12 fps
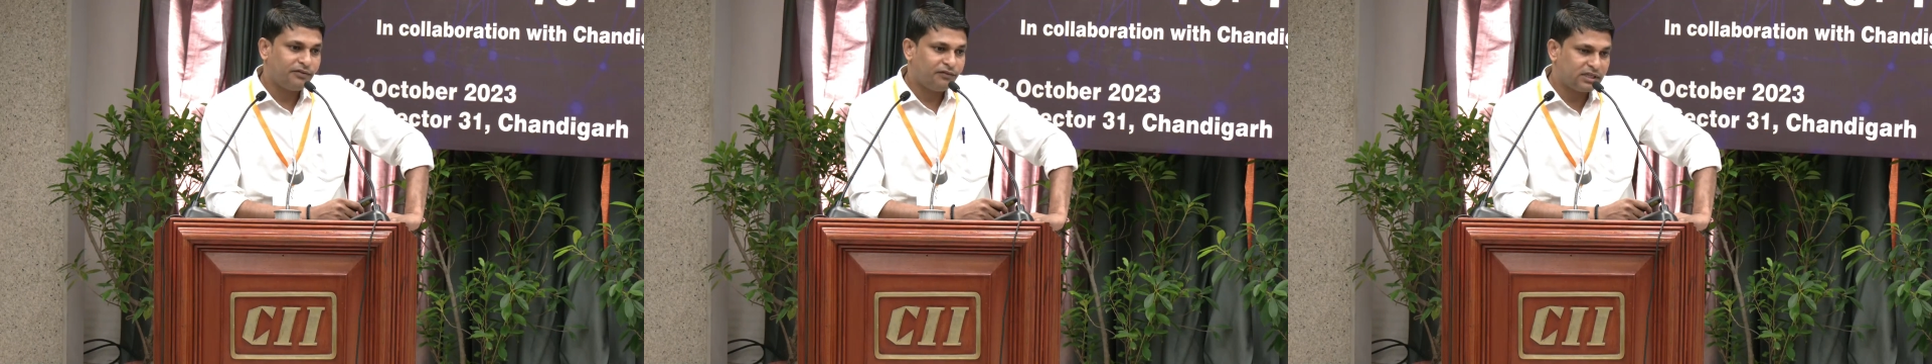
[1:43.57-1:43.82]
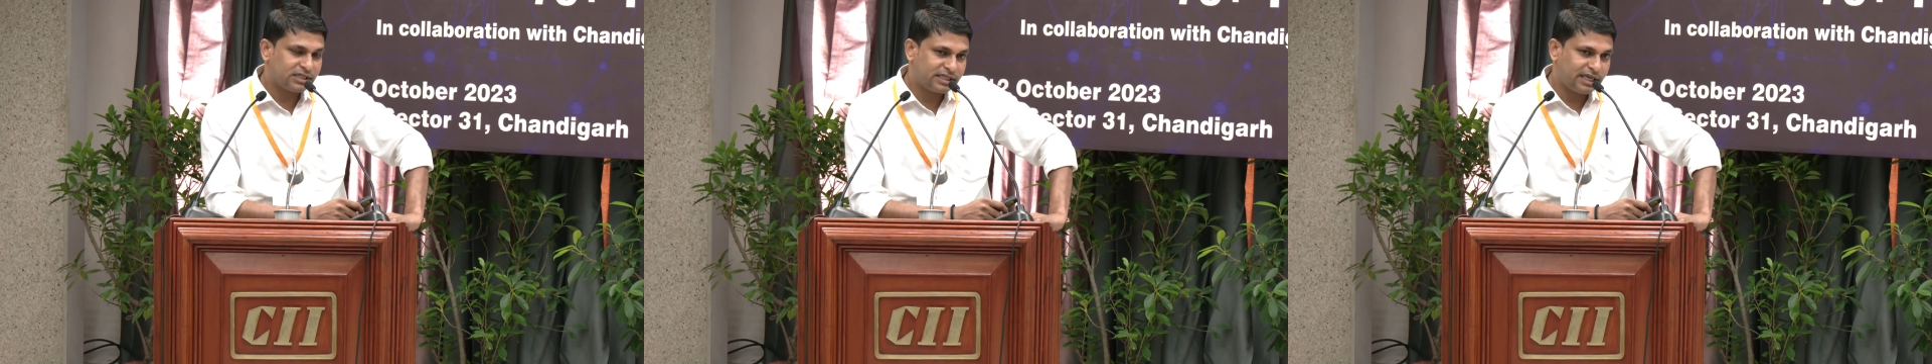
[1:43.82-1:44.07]

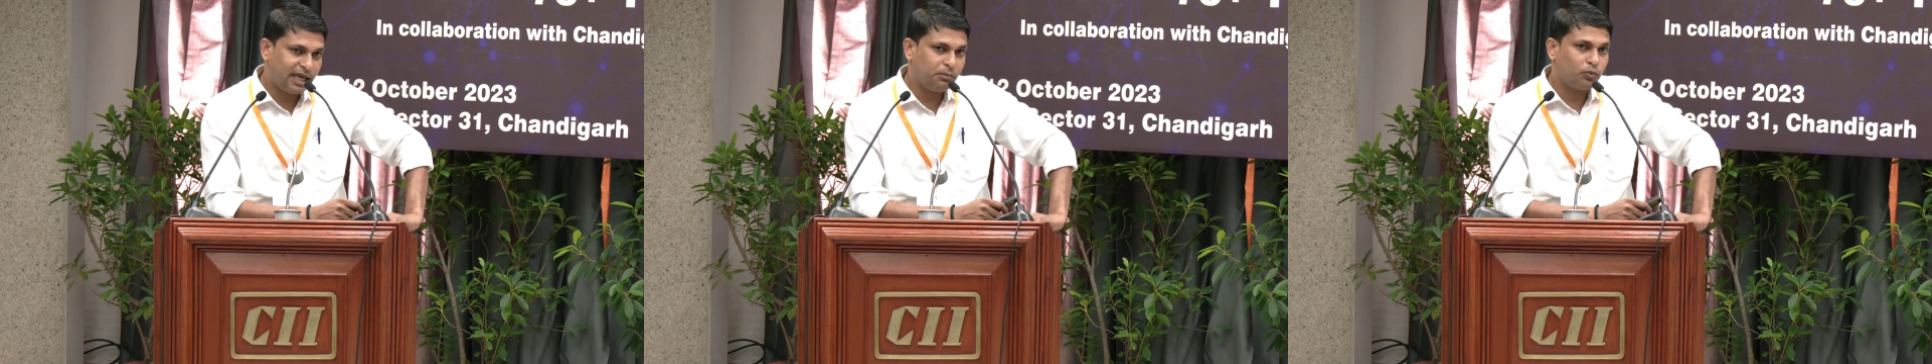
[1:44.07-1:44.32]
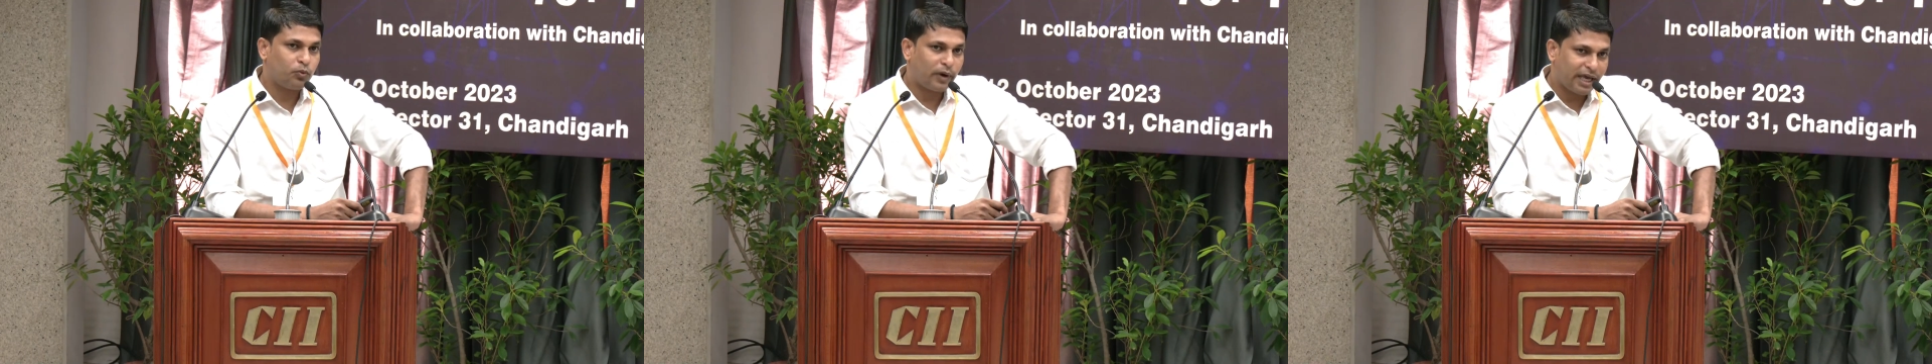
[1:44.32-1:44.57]
with the
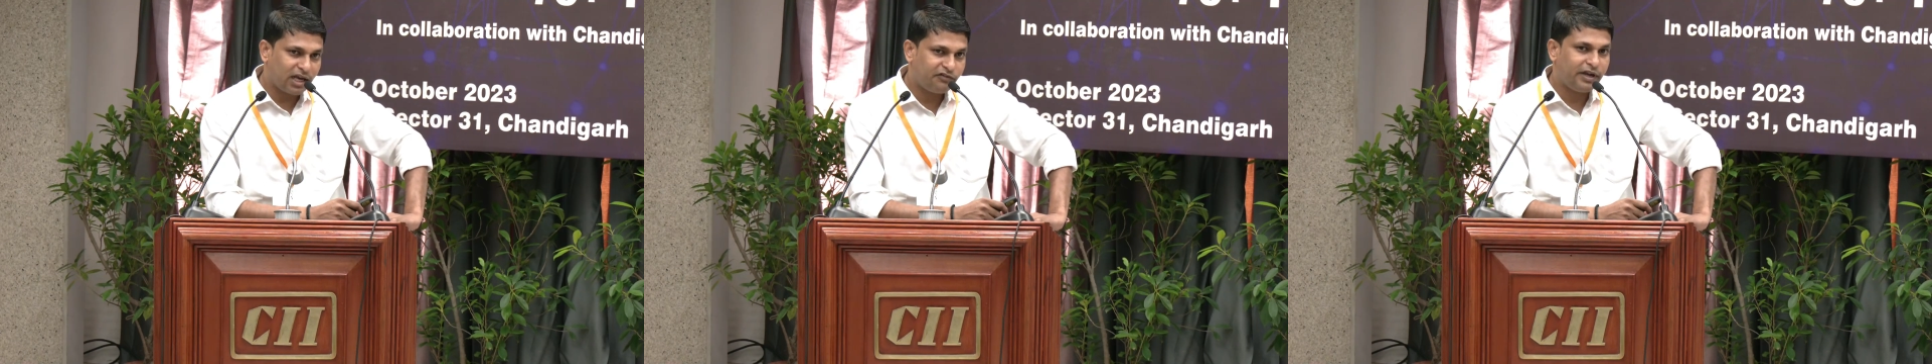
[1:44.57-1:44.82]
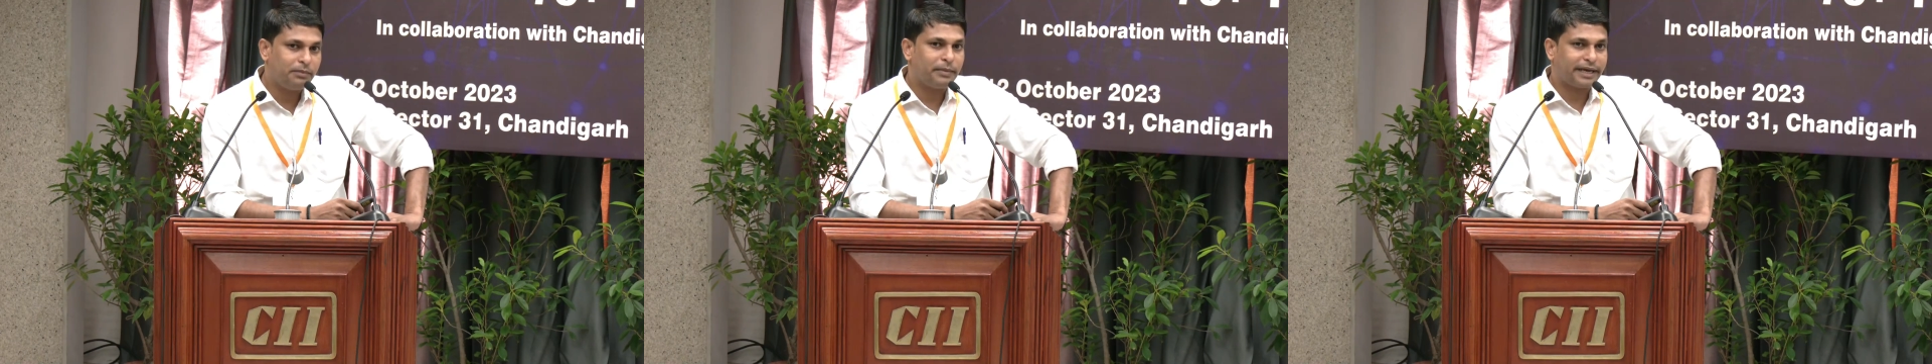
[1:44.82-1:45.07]
same wire
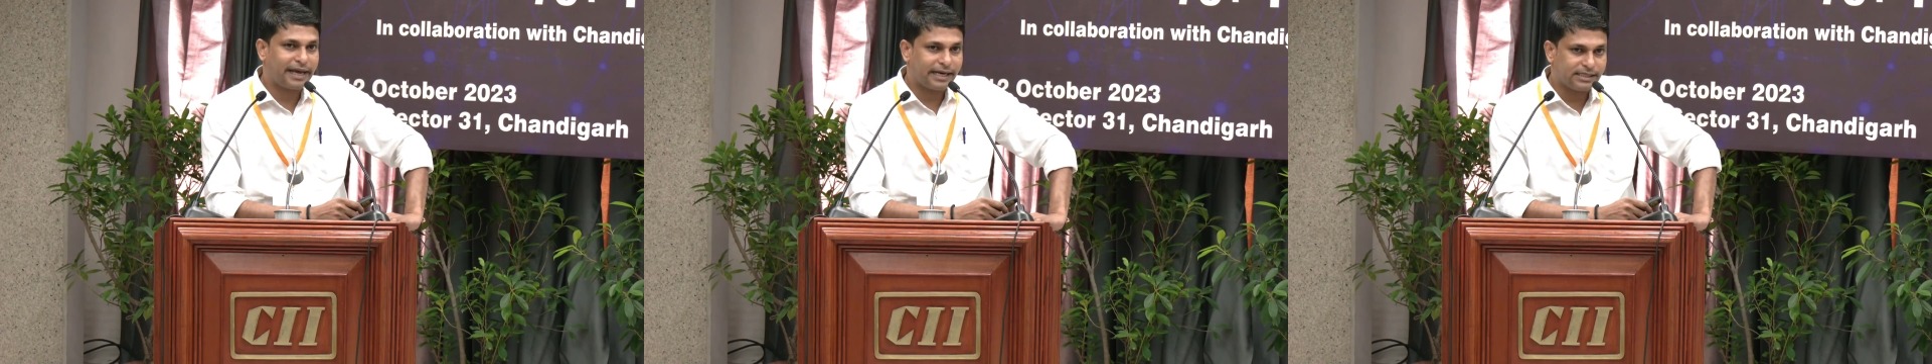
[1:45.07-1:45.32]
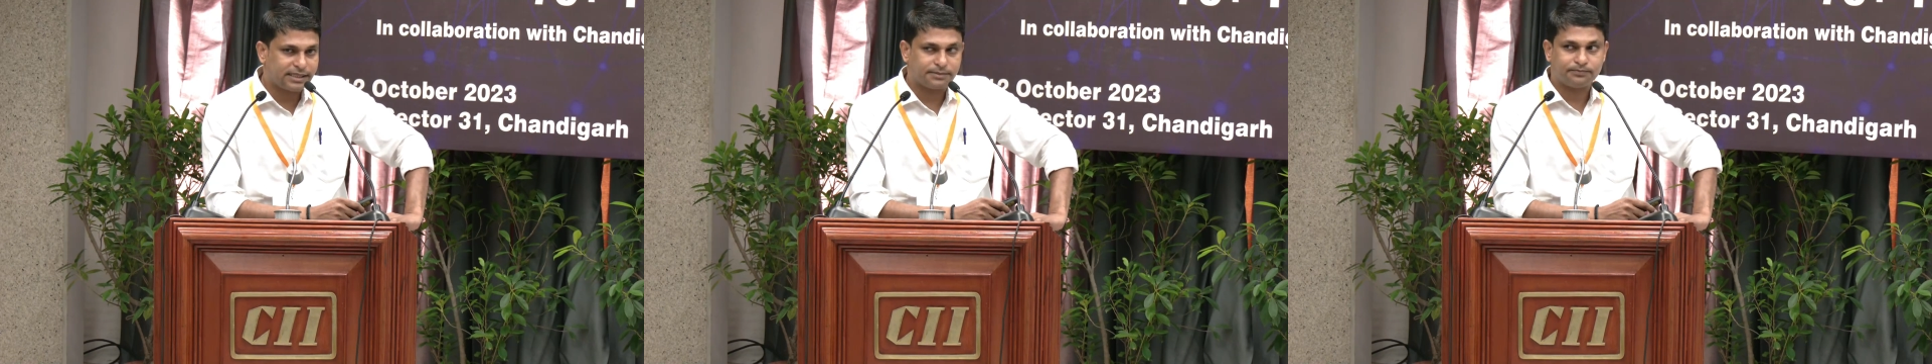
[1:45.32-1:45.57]
feed
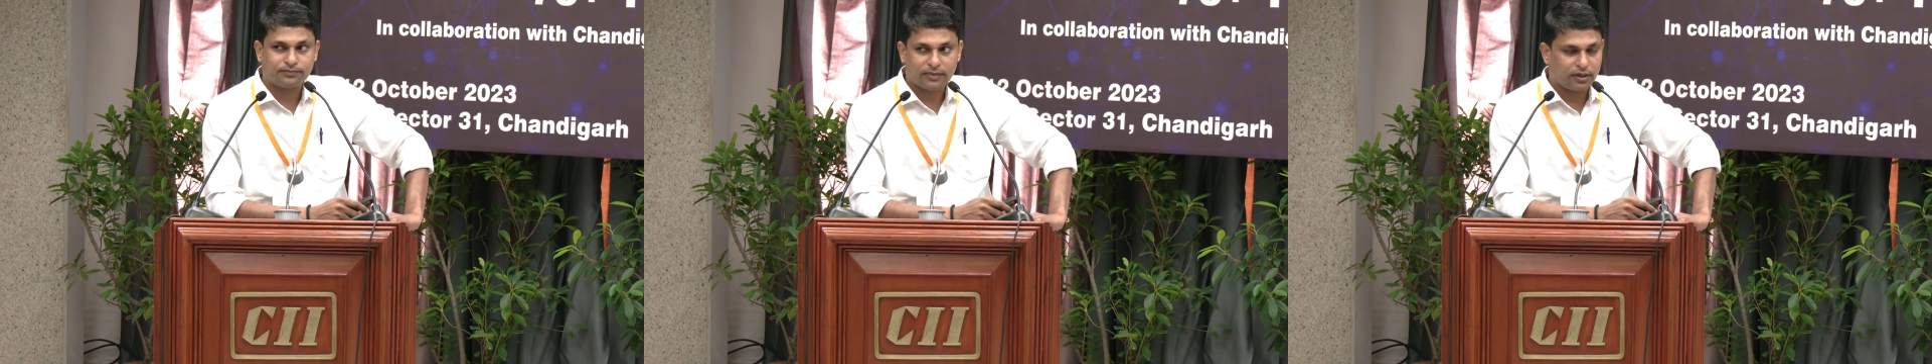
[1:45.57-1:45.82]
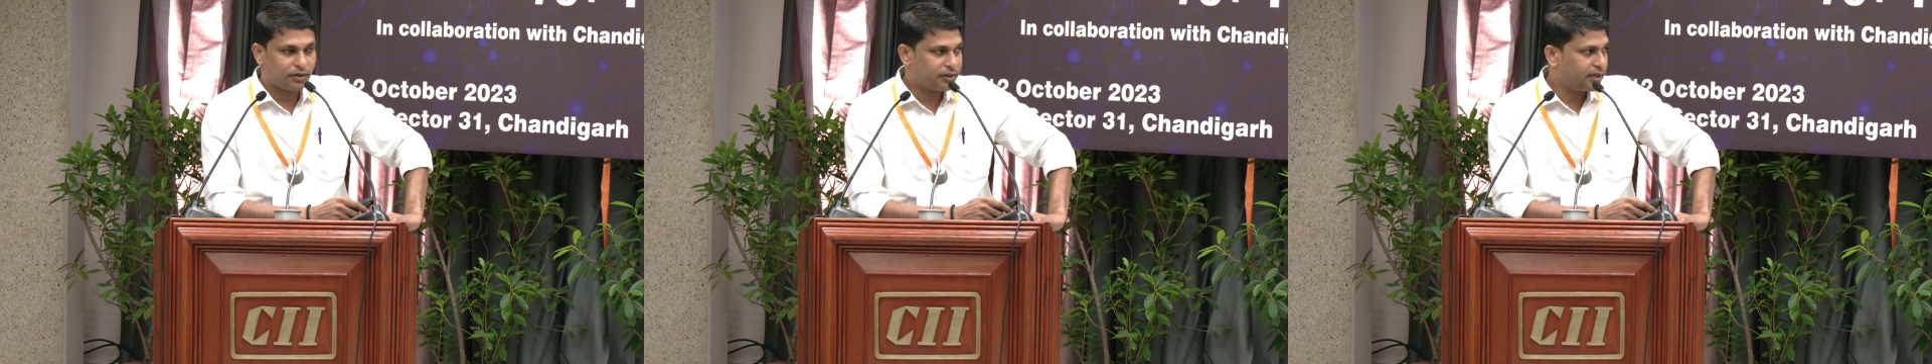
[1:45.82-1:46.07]
mechanism.
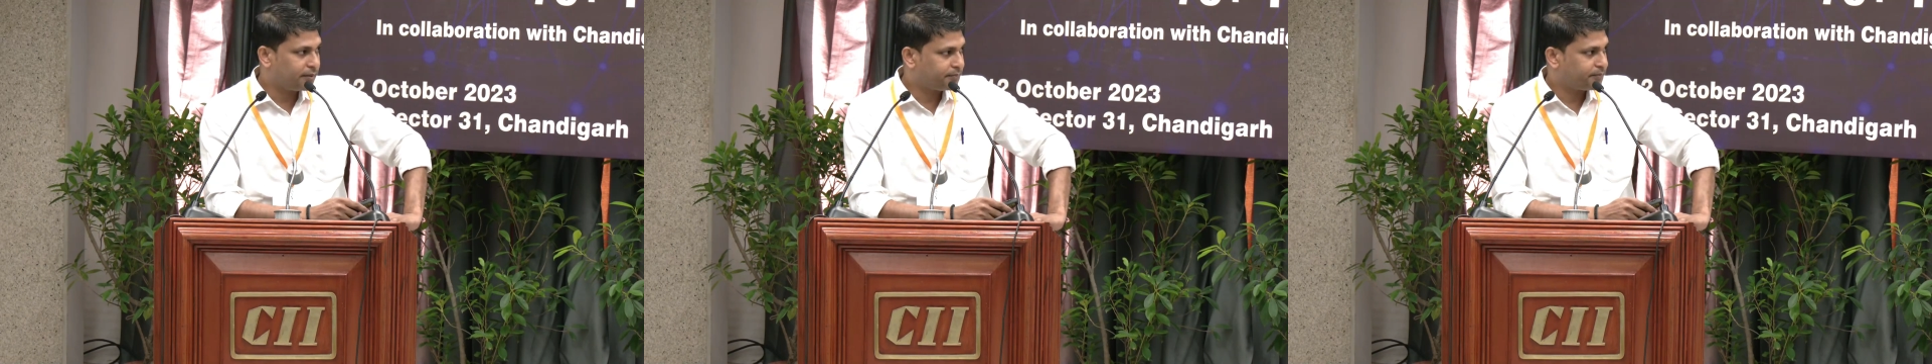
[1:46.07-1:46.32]
Okay.